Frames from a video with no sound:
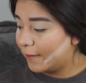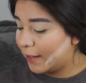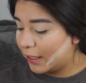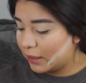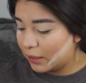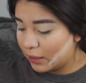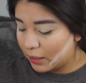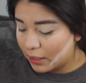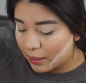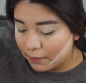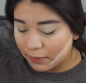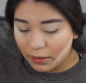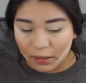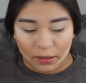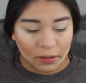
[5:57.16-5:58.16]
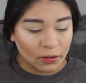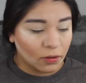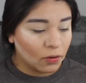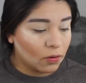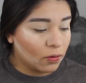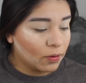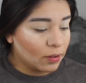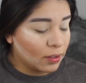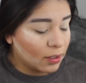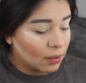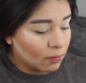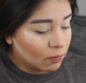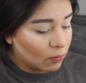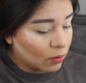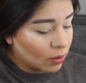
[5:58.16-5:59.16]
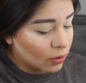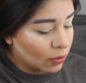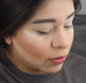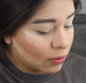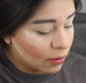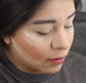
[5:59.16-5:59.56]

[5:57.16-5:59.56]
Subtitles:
And then I'm going to go in with